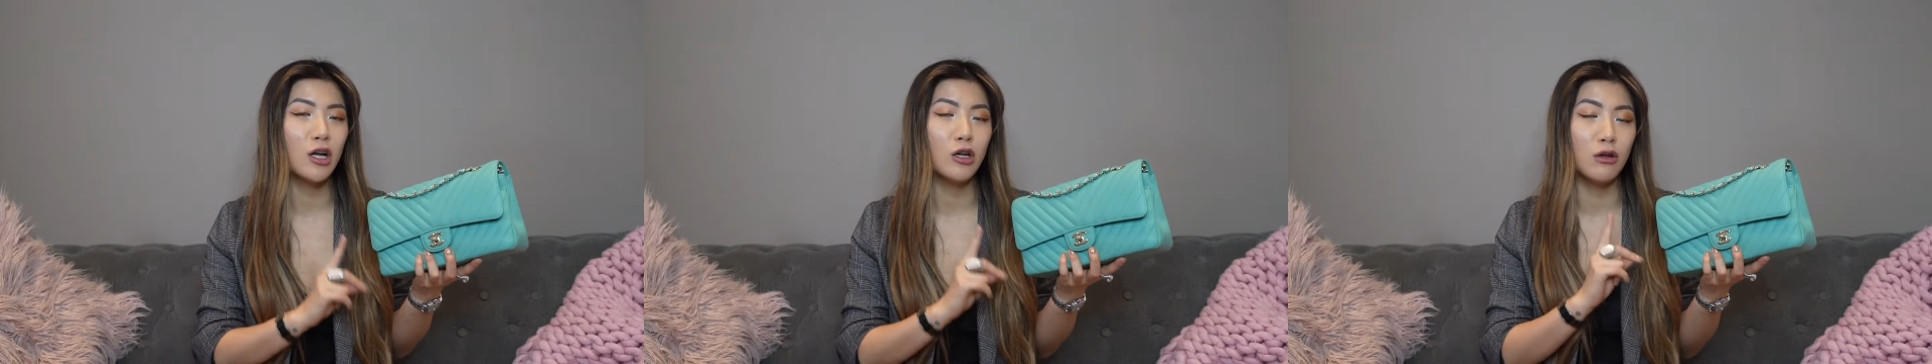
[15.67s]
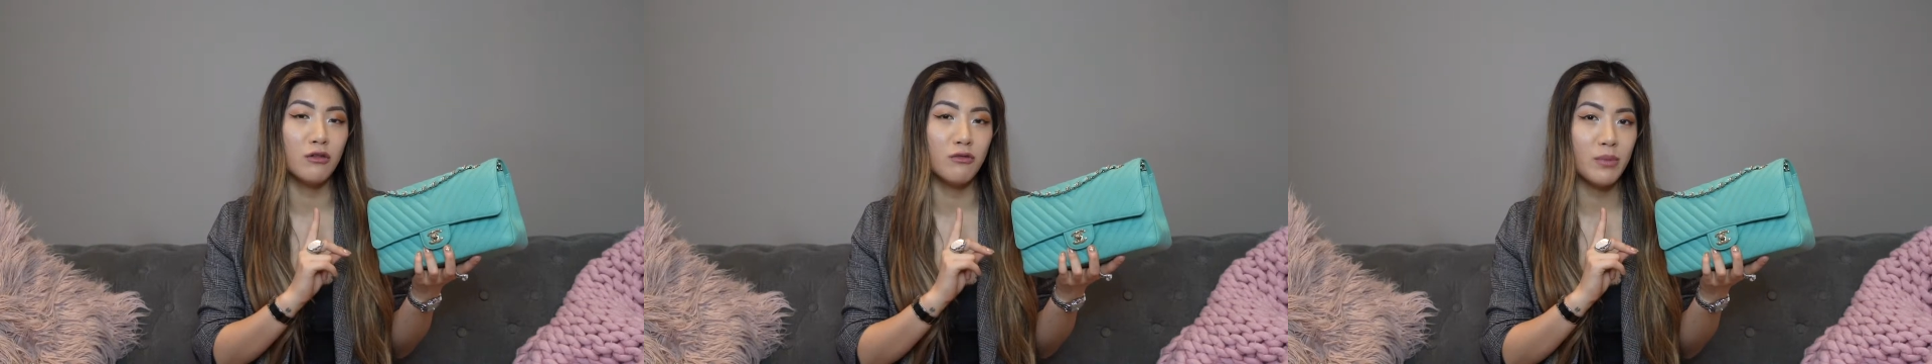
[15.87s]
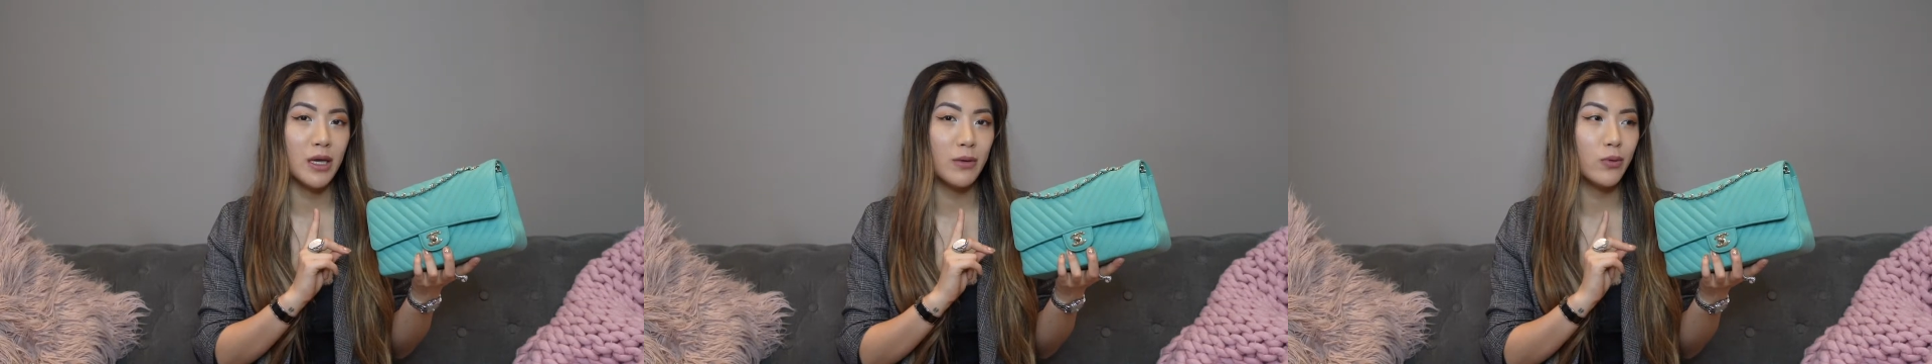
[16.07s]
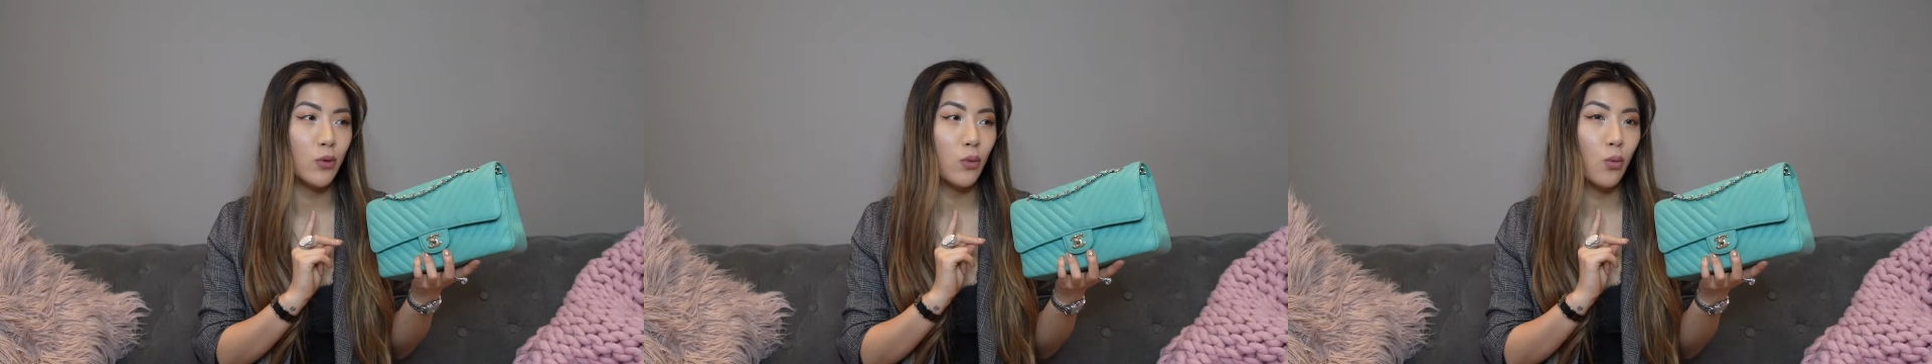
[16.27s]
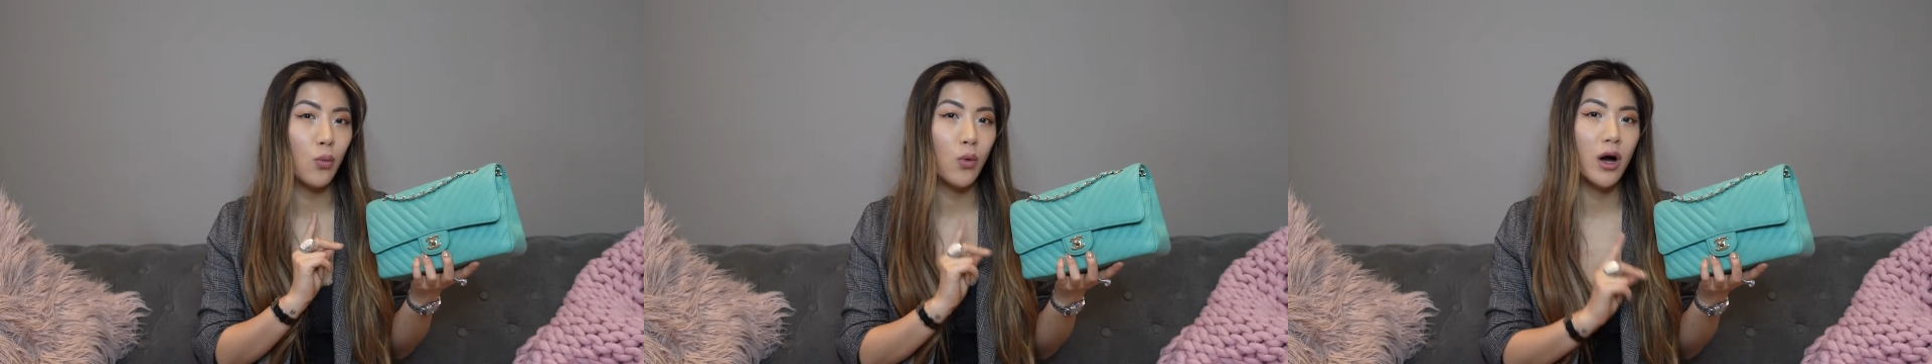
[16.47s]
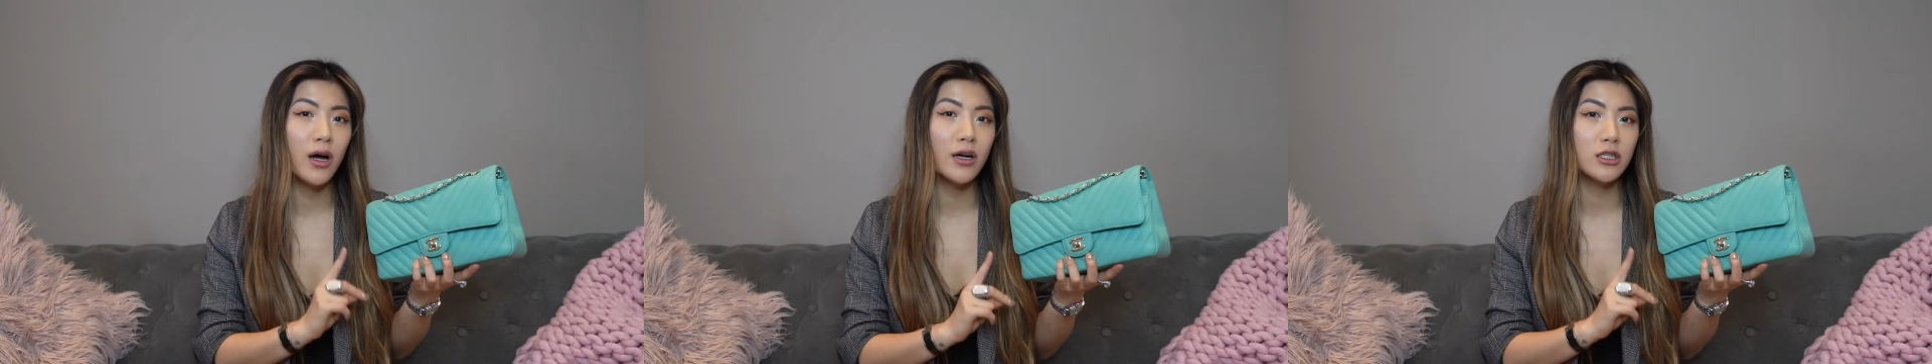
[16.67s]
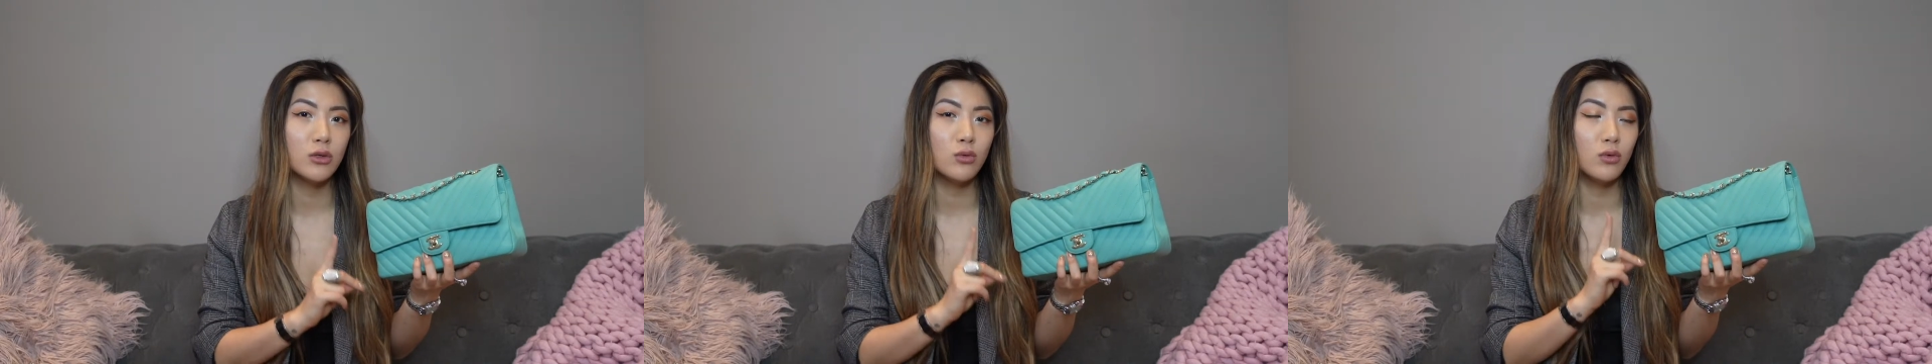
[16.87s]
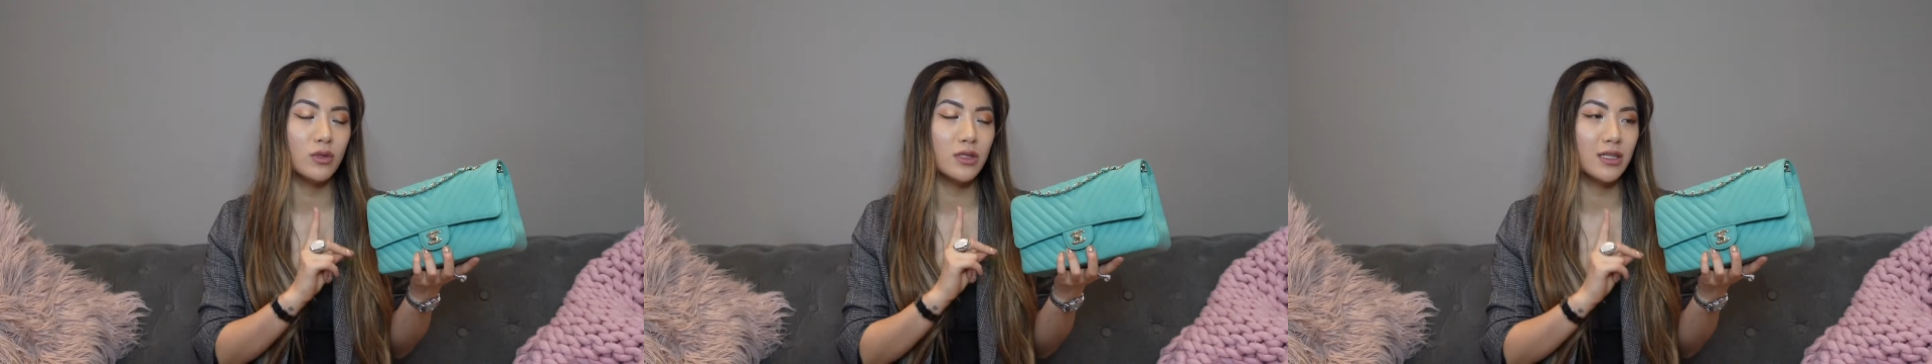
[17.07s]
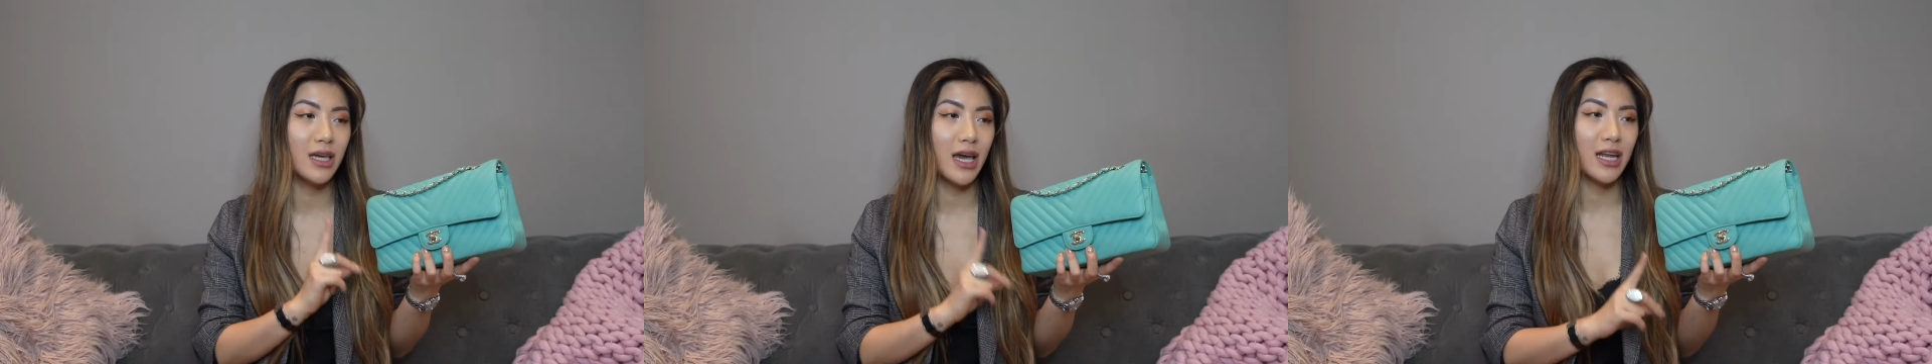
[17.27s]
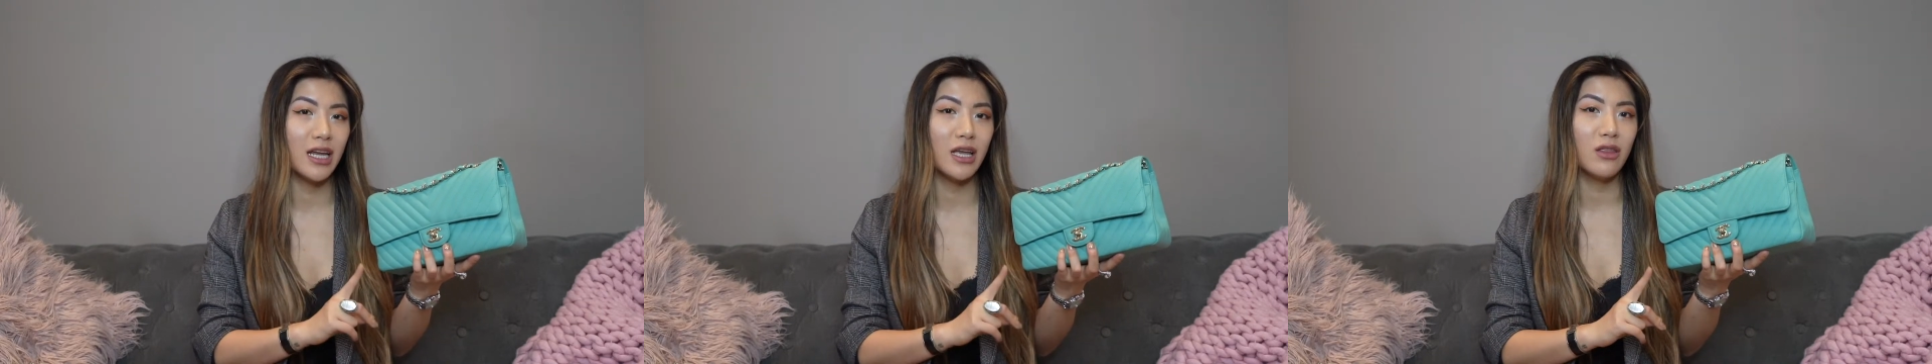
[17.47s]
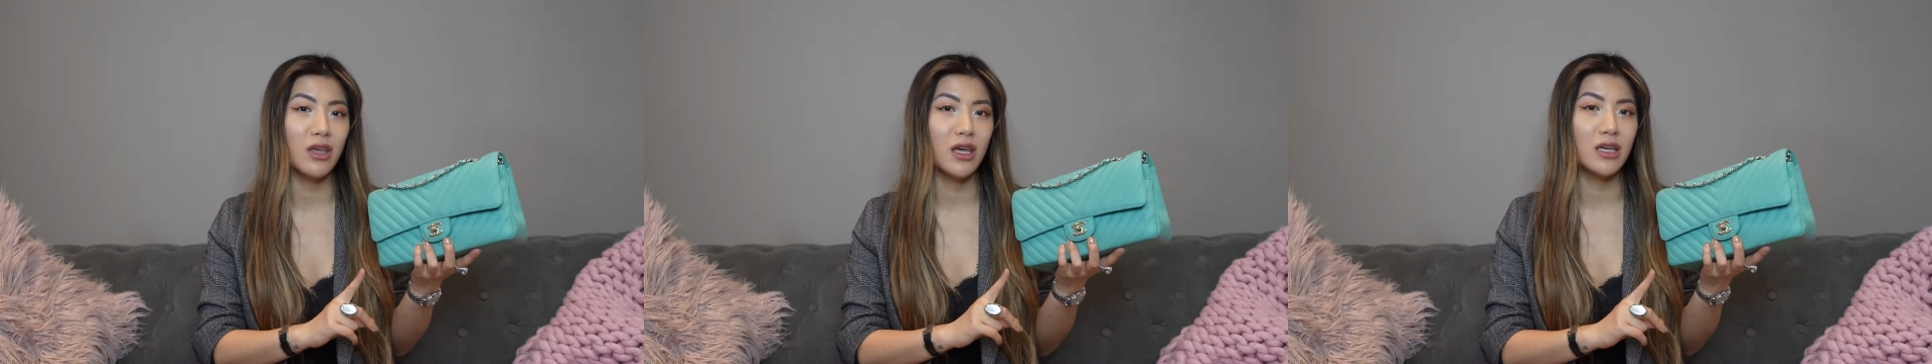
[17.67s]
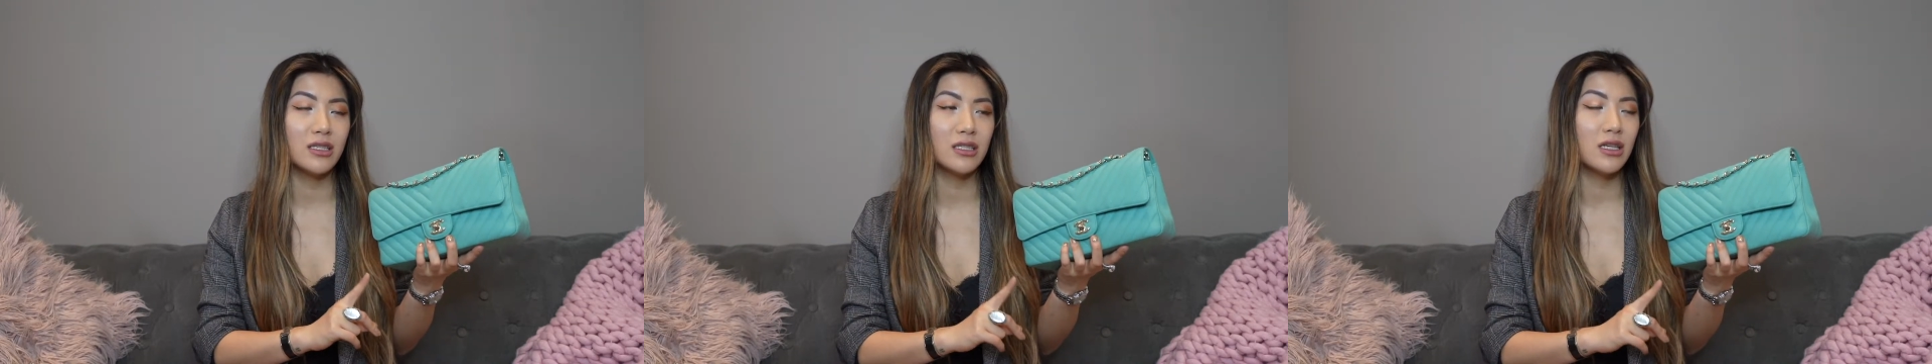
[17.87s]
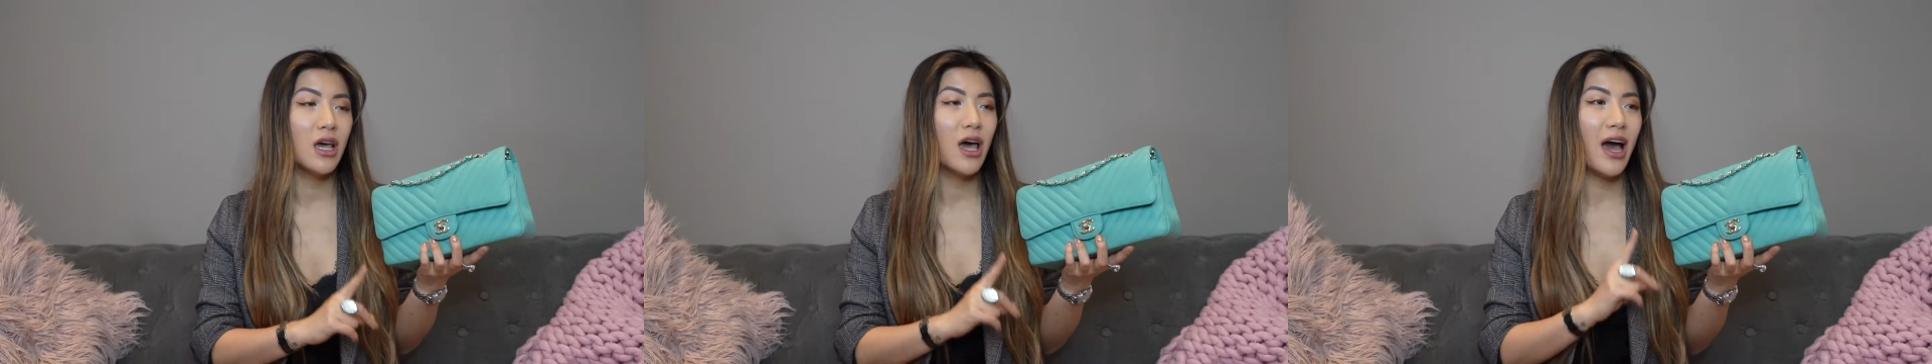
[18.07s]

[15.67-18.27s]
A lot of people work towards getting this